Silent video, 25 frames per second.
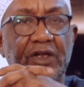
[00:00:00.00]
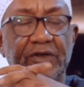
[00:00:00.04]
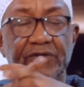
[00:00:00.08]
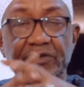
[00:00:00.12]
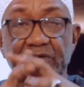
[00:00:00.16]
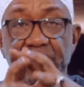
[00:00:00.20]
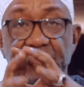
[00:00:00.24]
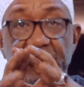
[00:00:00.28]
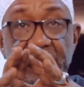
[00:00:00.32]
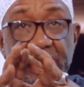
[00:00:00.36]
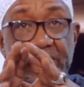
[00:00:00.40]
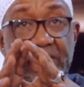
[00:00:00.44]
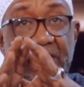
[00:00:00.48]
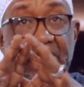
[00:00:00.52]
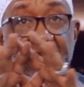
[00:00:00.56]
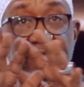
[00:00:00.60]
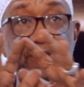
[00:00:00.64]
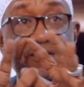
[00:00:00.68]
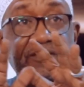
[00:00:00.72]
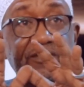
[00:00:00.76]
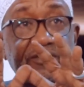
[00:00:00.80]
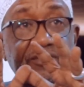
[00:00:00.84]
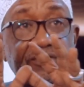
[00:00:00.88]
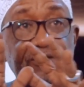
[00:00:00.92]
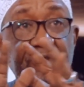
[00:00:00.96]
This is the
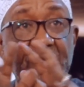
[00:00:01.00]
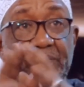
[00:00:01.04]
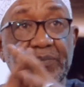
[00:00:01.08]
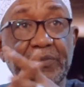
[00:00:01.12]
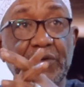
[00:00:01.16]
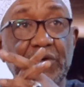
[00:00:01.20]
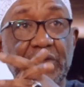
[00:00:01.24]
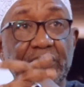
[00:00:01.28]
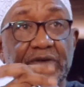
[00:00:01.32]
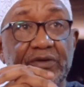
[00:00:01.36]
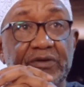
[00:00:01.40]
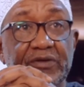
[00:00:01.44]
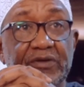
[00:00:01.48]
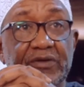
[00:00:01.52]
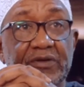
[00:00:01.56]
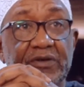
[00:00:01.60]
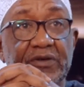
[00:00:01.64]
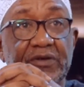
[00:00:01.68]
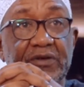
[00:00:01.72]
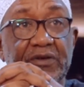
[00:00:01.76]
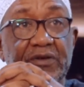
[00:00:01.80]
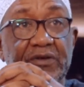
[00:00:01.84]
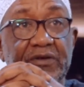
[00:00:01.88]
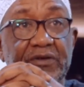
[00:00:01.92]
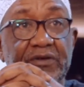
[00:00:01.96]
latest report,
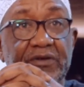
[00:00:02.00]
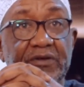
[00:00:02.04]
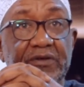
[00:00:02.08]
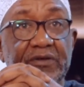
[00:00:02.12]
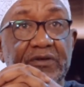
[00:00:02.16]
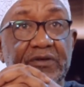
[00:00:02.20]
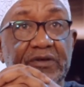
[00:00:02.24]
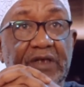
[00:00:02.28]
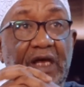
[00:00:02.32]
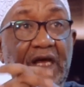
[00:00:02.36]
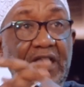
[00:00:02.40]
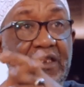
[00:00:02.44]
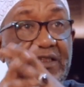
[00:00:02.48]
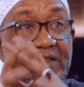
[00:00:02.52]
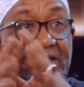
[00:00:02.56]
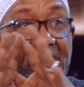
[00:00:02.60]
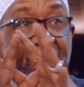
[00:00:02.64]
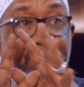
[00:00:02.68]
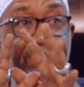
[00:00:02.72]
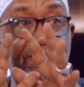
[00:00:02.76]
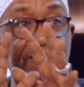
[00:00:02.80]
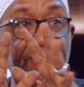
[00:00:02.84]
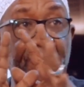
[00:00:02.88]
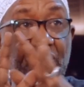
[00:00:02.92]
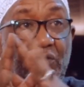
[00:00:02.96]

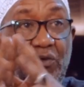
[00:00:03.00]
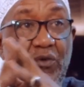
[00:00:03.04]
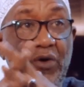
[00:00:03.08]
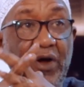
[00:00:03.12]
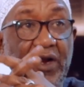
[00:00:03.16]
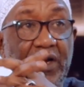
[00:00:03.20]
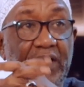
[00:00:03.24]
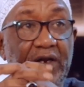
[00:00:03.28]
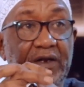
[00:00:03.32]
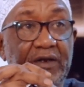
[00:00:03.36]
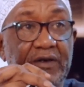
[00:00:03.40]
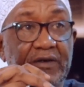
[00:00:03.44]
scientific one.